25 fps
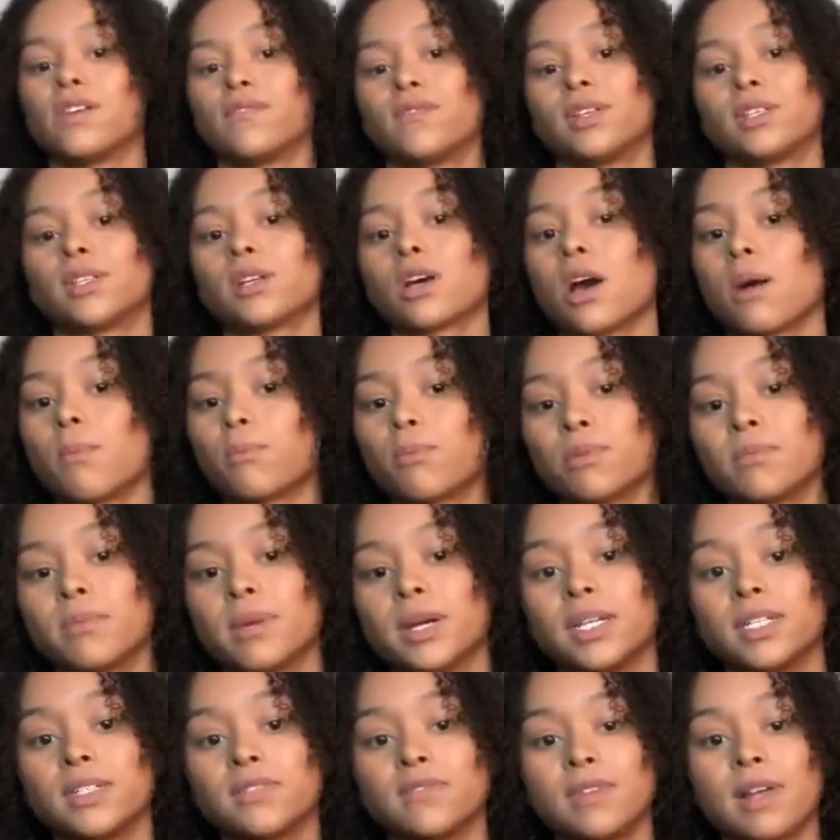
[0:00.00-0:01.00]
If it's
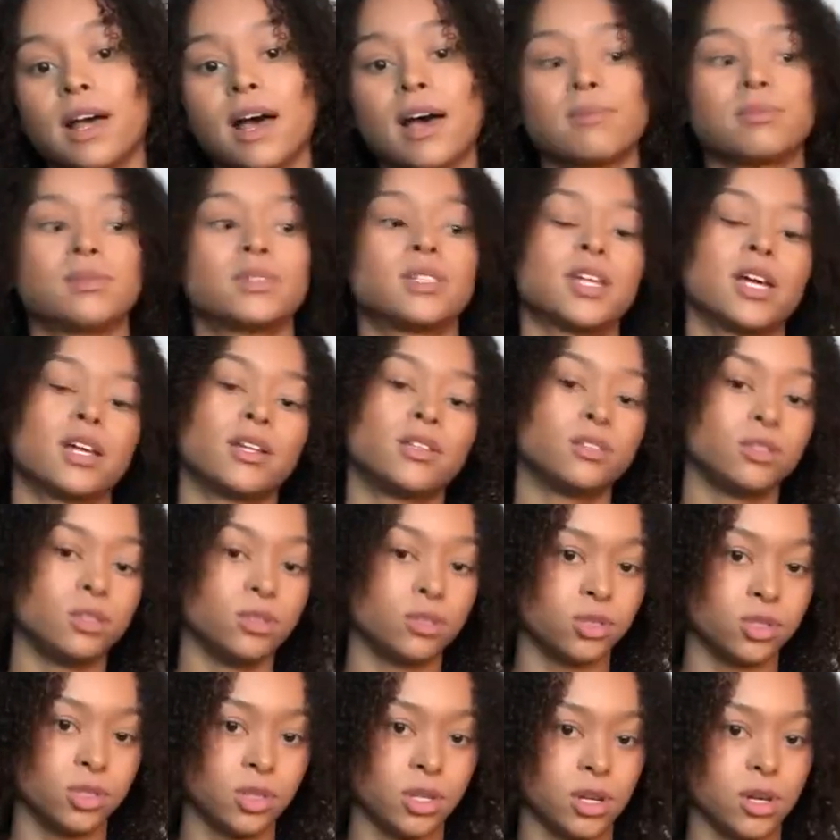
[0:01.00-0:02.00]
compromised flaps, that's
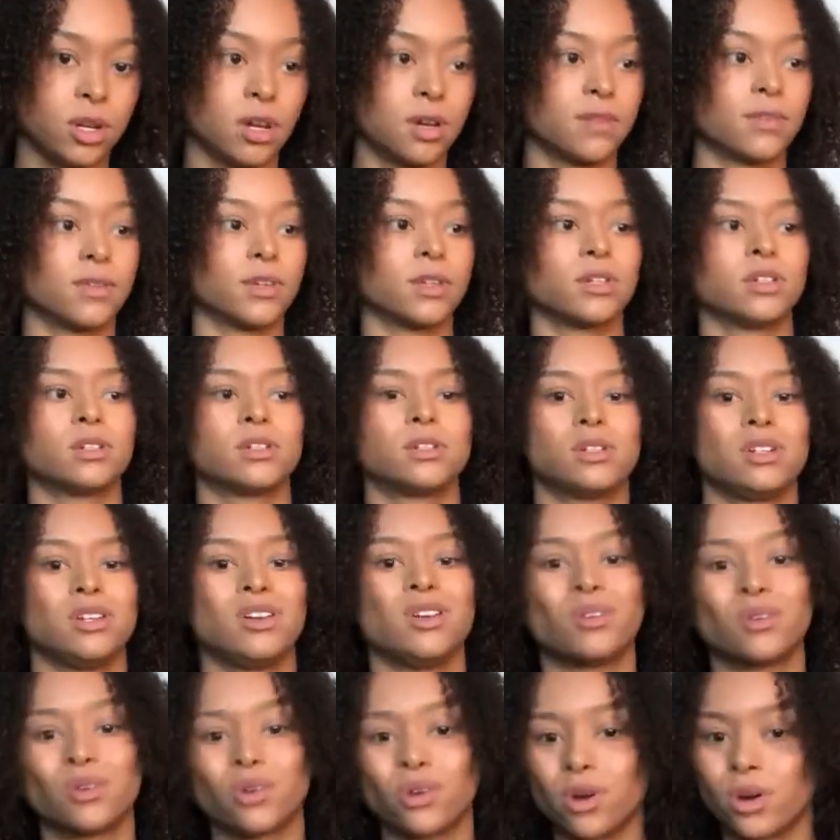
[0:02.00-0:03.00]
usually covered.
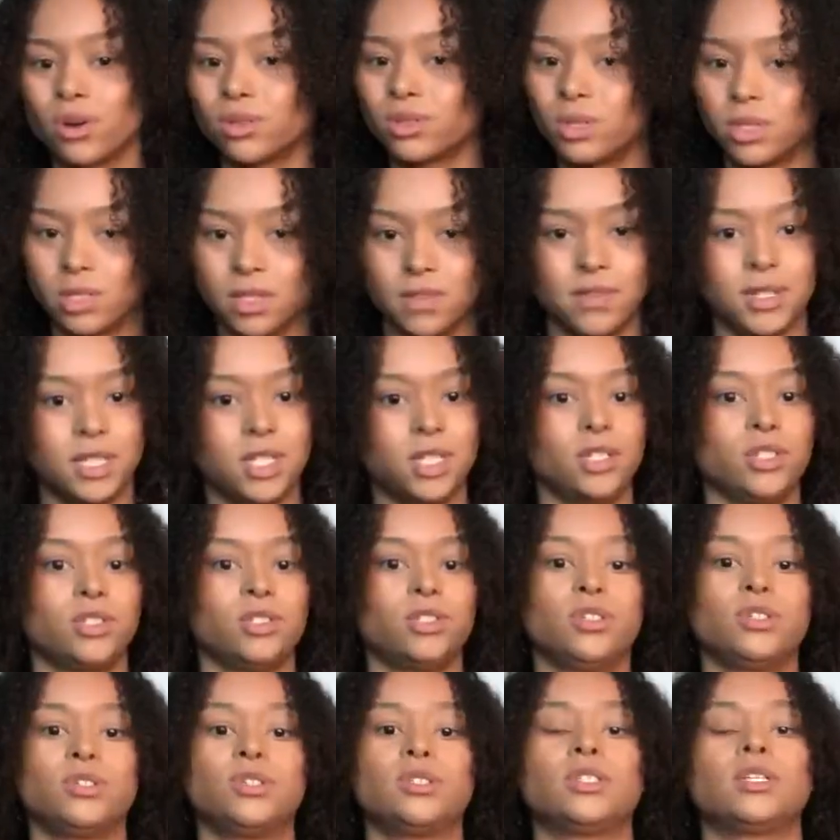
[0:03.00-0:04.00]
Necrosis of the
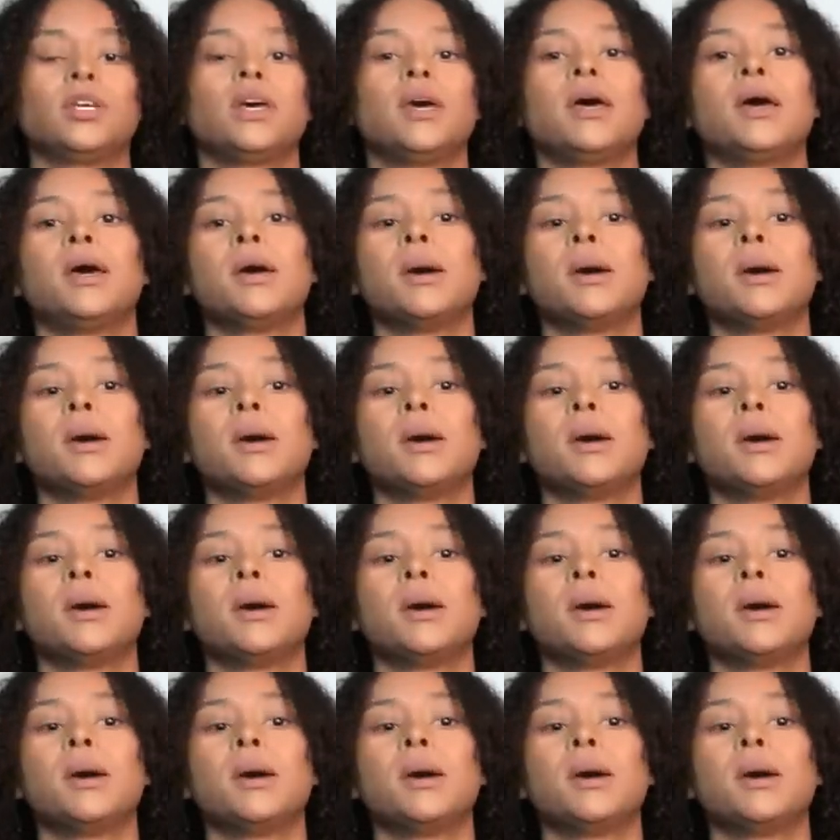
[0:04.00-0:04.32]
tissues.